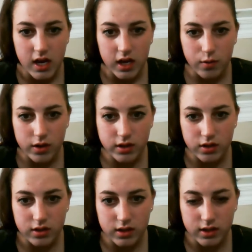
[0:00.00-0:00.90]
He wants to
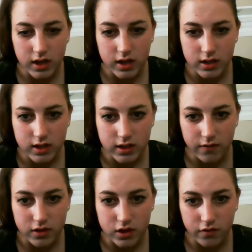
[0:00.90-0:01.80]
use these data to see
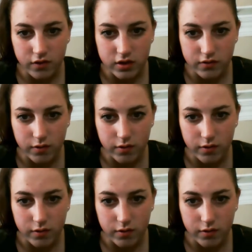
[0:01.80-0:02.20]
if it differs